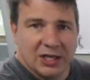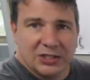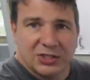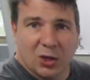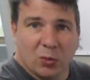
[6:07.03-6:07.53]

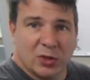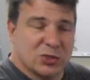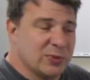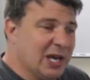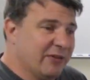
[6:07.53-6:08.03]
So
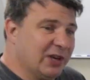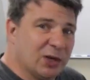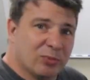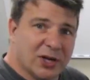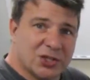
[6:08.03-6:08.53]
once we have
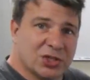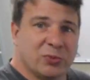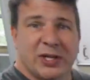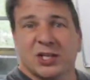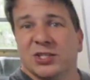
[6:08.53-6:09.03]
air pressure,
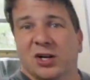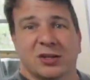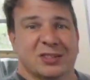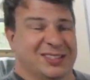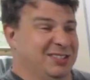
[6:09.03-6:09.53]
we can
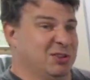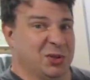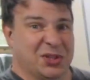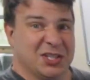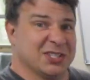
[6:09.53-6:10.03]
start
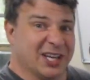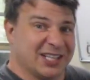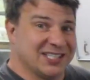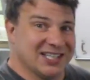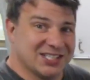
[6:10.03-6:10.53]
doing things
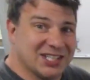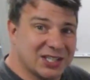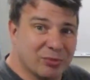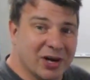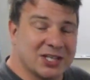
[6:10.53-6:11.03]
like testing
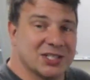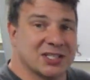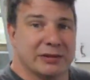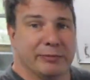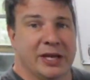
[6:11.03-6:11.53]
the brake
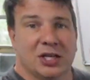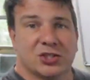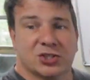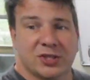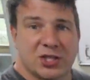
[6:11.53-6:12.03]
system, making
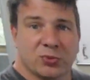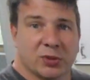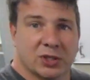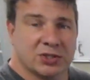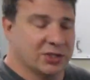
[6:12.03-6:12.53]
sure that's
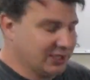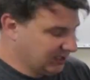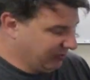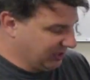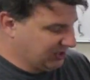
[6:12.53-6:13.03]
worked. So that's
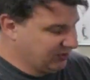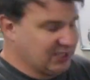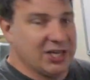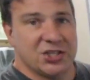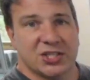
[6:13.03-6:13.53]
a bunch of
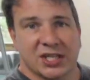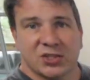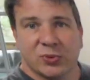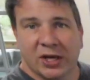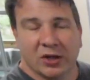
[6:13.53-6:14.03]
stages
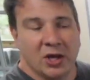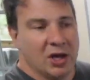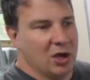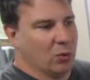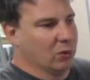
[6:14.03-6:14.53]
as well.
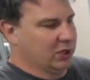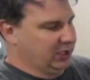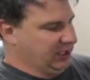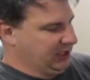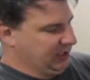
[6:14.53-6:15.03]
We're
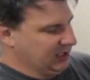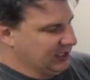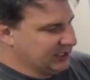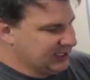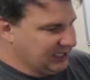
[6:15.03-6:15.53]
gonna
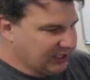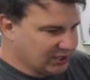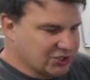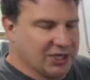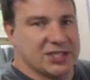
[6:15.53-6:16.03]

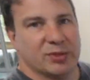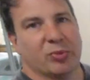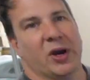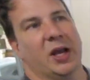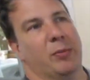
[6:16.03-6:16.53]
de-energize the
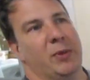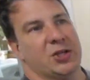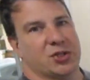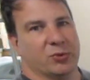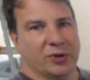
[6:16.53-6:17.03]
brake, make
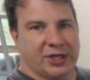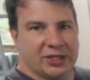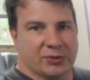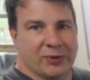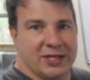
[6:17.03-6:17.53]
sure we
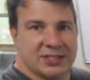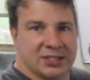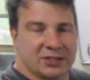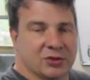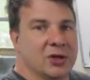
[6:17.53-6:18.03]
get the right
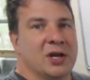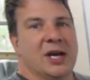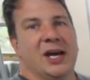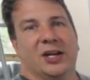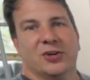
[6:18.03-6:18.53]
signal.
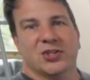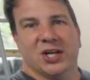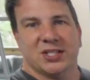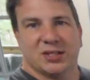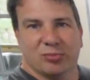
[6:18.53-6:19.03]

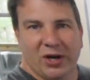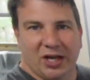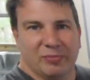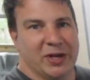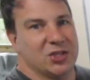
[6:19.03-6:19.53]
Energize the
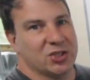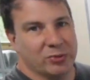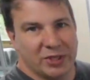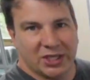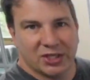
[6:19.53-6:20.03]
brake, make sure
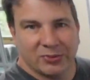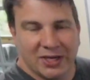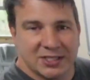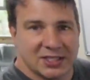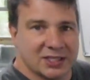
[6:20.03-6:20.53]
we get the
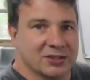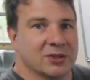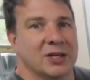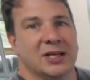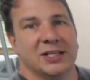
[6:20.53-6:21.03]
right signal.
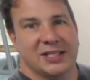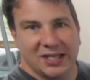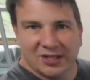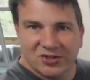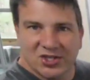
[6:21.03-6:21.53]

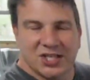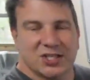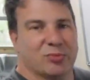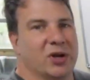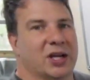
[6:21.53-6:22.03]
De-energize
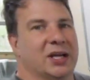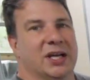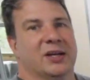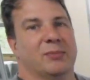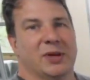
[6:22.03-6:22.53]
the brake
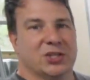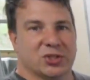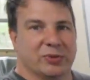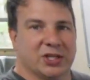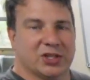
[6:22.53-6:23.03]
again, make
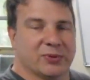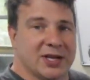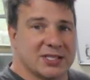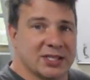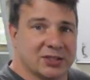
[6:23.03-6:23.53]
sure we get the
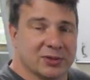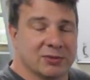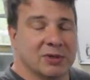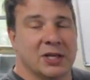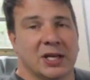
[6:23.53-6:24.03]
right signal.
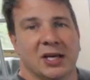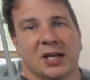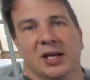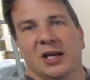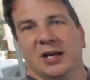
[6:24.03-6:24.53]

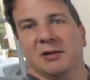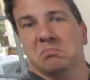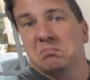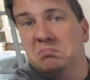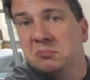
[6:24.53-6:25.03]

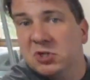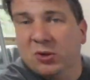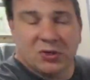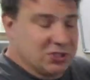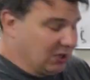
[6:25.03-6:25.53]

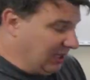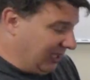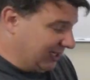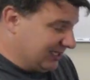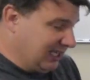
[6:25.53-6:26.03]
So there's a
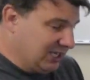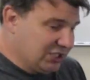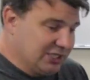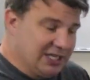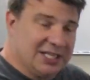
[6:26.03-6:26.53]
lot of
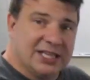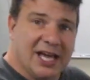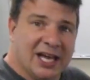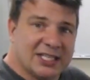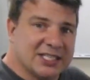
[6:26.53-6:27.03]
stages in
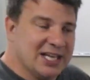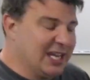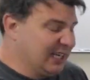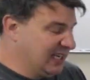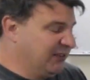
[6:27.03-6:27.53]
that,
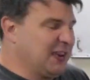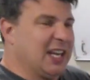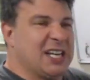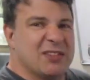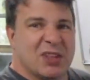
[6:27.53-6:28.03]
and if
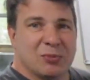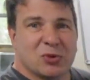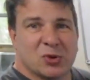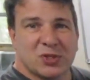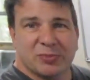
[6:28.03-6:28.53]
any of them
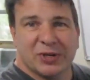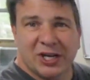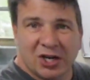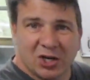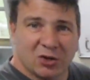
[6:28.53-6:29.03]
throws up an
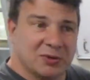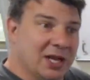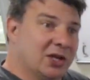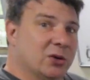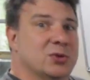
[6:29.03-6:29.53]
error,
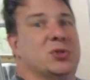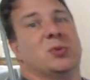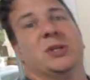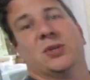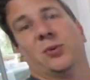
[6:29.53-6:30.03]
that goes
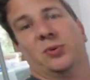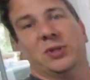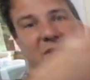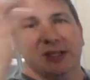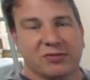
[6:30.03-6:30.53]
to a
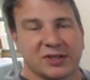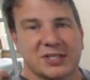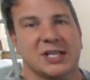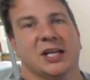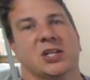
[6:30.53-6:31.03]
totally different
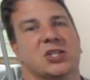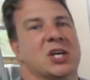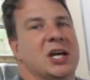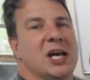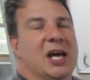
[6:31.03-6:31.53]
stage,
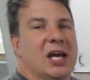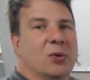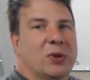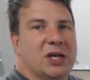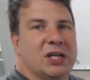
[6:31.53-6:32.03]

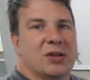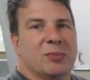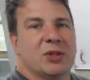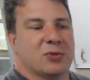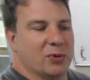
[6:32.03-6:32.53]
and we need to
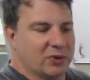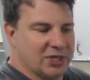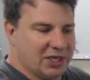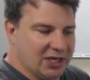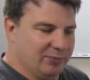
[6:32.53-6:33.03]
be throwing
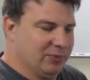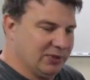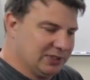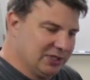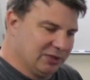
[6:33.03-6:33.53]
that up.
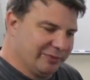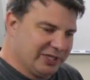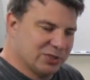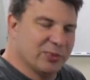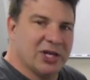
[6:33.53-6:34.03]
It'll be
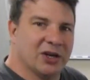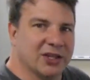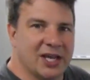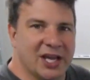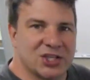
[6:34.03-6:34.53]
displayed
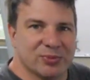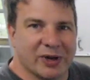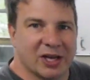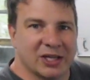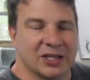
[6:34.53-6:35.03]
on the
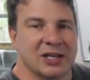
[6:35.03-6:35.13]
HMI,